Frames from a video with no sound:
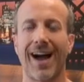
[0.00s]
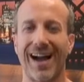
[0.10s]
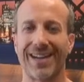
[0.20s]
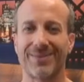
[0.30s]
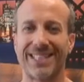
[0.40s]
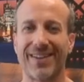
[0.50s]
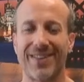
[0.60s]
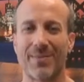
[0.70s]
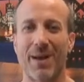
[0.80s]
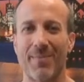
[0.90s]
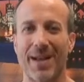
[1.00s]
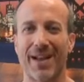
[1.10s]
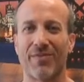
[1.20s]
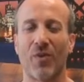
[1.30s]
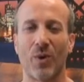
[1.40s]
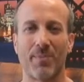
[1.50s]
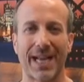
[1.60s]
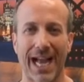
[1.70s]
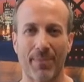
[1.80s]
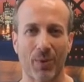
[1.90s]
Hi, I'm Steven the Pet Man for
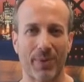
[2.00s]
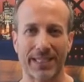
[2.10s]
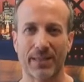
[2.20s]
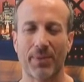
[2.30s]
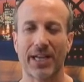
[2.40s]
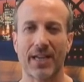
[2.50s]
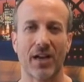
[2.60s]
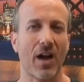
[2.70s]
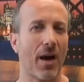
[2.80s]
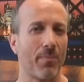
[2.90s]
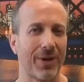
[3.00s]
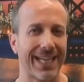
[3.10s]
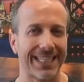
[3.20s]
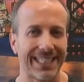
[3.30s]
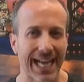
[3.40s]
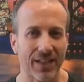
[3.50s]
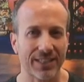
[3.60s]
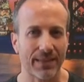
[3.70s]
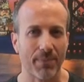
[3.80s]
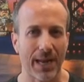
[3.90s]
BigApplePetSupply.com, bringing
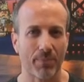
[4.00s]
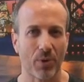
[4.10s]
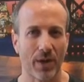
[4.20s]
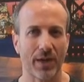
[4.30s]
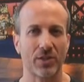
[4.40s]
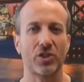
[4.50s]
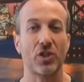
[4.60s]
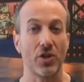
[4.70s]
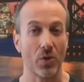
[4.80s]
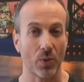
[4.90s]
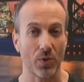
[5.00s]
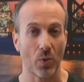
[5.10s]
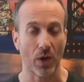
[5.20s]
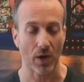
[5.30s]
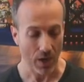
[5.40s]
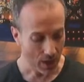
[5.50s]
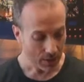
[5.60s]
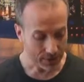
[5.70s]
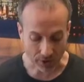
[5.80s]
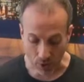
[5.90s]
intelligent pet products to your door.
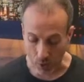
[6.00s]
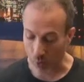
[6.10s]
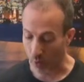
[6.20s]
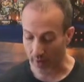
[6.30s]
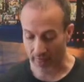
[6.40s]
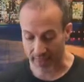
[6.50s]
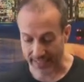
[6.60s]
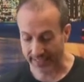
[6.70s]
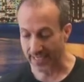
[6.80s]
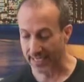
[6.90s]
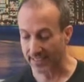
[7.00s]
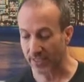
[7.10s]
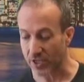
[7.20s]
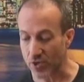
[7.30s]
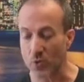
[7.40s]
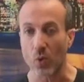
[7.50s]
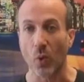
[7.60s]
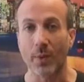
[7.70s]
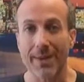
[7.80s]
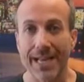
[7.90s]
So this is the new
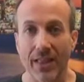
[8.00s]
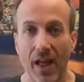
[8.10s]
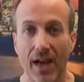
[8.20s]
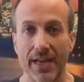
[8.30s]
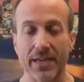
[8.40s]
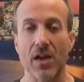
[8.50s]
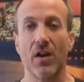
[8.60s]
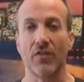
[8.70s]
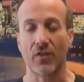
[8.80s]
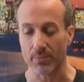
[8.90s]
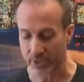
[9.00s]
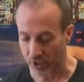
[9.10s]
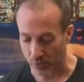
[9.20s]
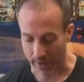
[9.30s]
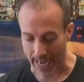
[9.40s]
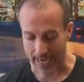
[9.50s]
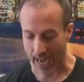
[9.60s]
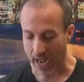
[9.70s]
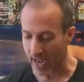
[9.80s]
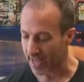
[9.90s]
Gourmet line from Zoomed.
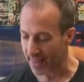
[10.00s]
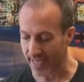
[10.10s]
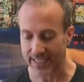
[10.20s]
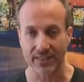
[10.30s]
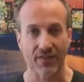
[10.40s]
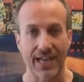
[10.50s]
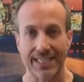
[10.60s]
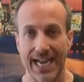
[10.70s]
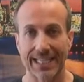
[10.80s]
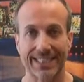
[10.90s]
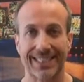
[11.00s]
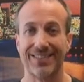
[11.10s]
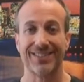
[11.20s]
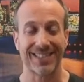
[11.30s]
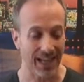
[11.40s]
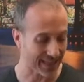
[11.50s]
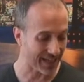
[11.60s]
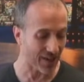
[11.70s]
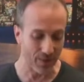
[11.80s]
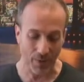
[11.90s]
I think it's fantastic. There's
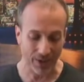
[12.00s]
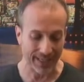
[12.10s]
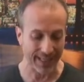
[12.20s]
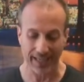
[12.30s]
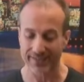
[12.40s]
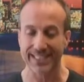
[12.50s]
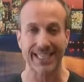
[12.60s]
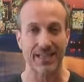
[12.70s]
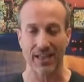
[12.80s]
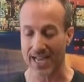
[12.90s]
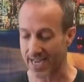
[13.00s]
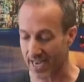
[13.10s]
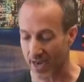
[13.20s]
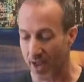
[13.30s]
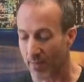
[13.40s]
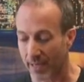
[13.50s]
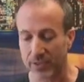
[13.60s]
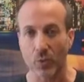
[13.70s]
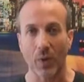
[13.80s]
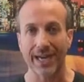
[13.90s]
nothing on the market that I've seen like it,
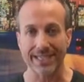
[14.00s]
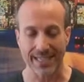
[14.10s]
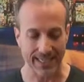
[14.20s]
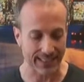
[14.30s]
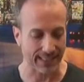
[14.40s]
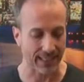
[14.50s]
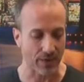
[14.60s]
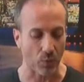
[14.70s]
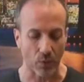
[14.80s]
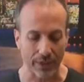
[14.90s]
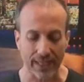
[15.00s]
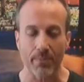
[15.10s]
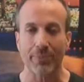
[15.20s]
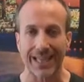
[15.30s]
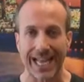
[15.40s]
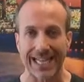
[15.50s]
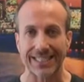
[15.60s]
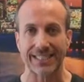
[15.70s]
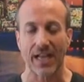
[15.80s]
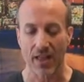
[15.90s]
because what it does is it really
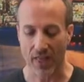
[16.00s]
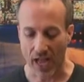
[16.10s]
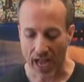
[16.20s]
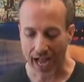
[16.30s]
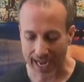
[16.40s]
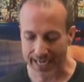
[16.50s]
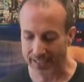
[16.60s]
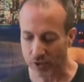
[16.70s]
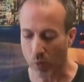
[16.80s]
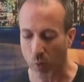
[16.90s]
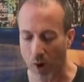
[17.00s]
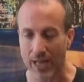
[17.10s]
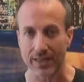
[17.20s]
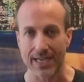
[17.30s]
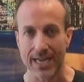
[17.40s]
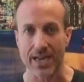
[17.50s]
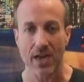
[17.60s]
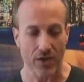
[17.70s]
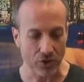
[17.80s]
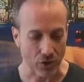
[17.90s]
blends the highest quality
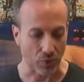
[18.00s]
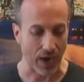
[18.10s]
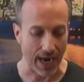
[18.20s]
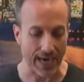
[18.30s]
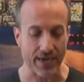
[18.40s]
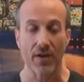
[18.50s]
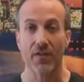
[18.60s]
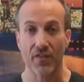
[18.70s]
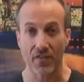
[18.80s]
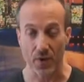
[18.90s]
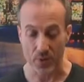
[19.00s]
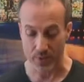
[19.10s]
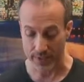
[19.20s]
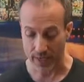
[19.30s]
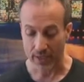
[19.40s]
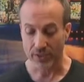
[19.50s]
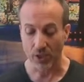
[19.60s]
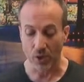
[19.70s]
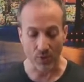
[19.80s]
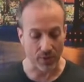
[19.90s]
dried food.
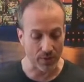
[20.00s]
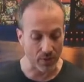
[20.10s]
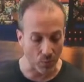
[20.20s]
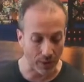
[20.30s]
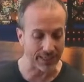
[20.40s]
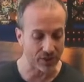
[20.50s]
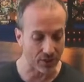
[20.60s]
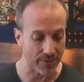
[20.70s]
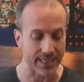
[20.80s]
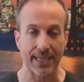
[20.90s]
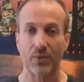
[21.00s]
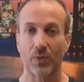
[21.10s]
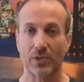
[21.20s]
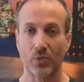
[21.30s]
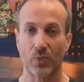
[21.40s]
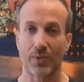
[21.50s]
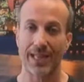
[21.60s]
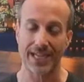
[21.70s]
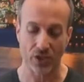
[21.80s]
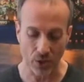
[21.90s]
So what Zoomed did was
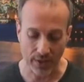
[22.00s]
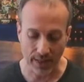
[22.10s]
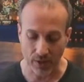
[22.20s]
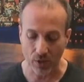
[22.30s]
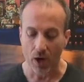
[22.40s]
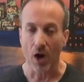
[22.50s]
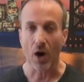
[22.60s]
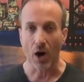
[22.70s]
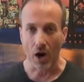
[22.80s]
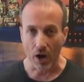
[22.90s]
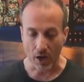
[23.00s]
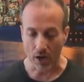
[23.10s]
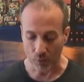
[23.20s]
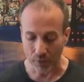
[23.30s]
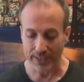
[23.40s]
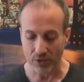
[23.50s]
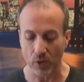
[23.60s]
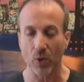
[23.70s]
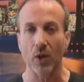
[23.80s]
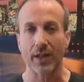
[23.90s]
they took their
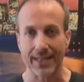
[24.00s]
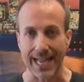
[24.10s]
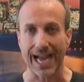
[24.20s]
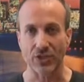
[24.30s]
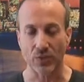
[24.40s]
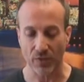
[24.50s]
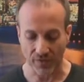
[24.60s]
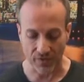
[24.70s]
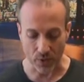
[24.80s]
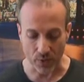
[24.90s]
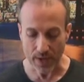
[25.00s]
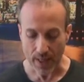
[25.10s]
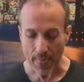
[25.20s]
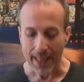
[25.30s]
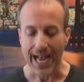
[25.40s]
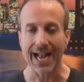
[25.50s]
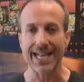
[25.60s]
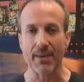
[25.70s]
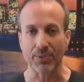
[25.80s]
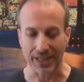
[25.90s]
original natural food and
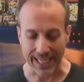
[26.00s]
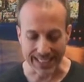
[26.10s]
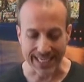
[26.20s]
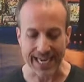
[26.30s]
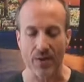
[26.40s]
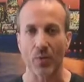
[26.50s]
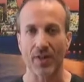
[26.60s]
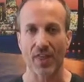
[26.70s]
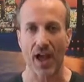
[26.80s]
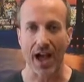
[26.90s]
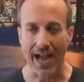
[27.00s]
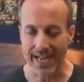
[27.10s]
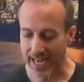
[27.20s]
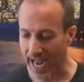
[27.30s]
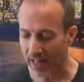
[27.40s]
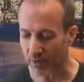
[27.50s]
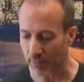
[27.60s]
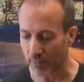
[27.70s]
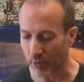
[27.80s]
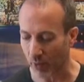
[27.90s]
they blended it with high
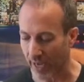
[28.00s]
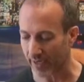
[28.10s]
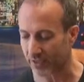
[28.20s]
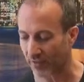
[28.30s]
caliber products.